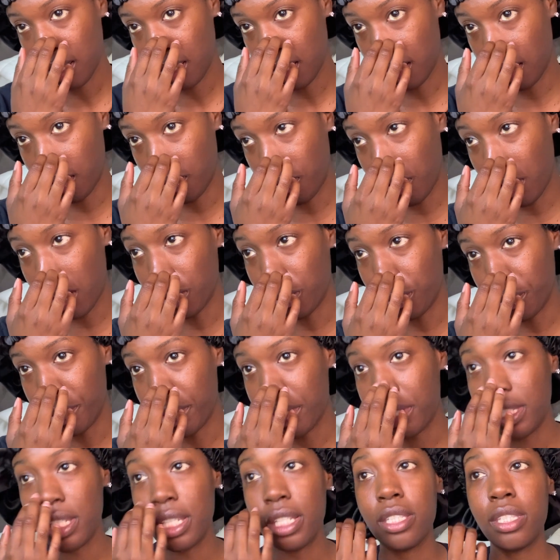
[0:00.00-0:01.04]
the following
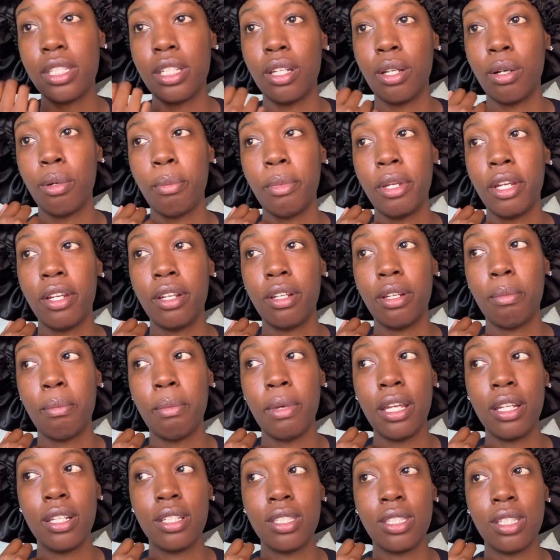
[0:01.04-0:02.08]
season on Married to
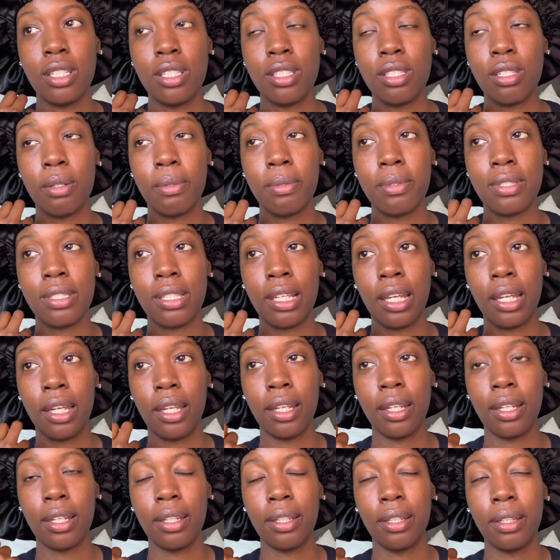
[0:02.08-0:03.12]
Medicine. So it's
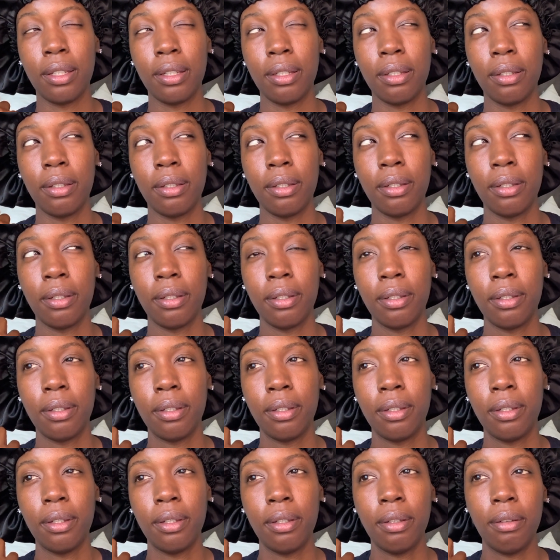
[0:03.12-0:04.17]
like,
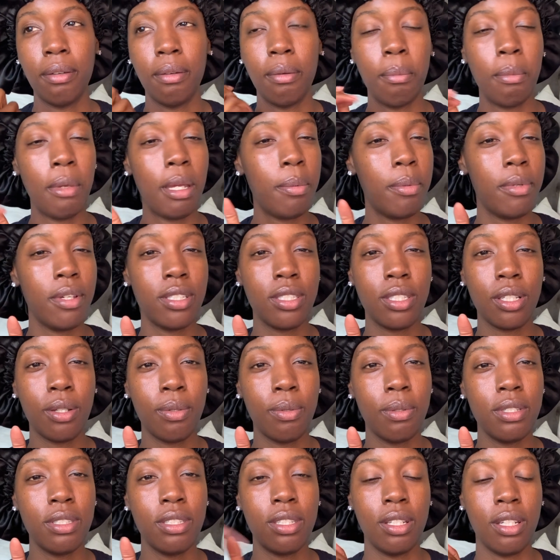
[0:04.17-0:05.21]
maybe it's a
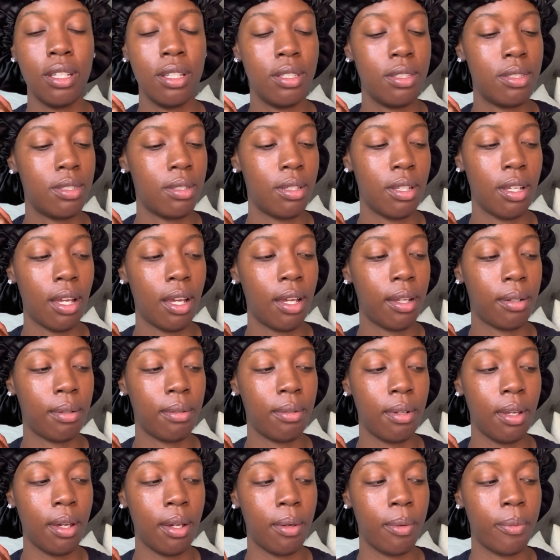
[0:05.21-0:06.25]
coincidence. I
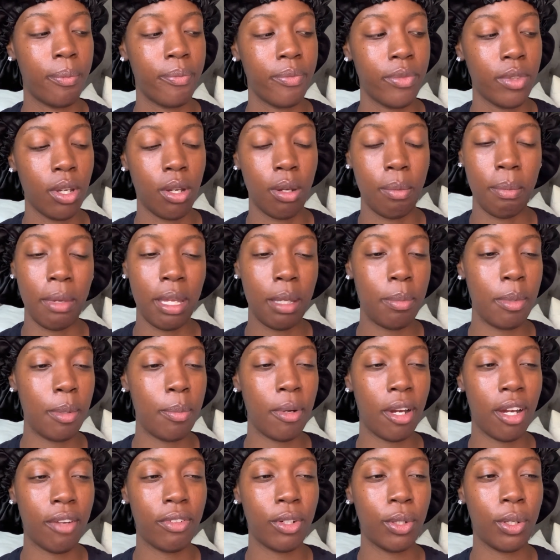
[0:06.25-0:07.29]
don't know. Or maybe
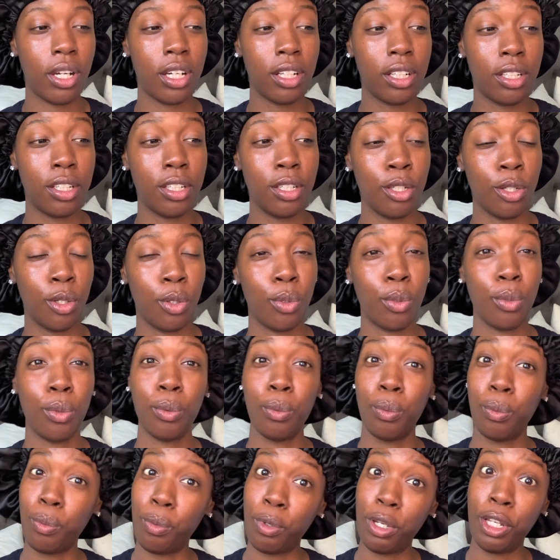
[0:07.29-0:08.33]
Bravo got a deal.
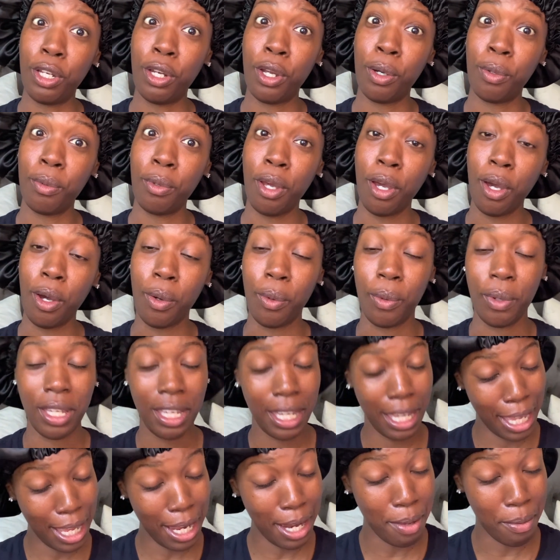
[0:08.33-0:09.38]
We don't know.
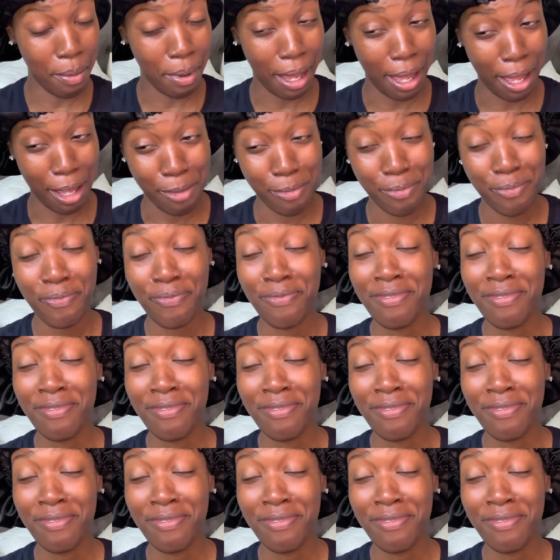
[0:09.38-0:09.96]
Anyway,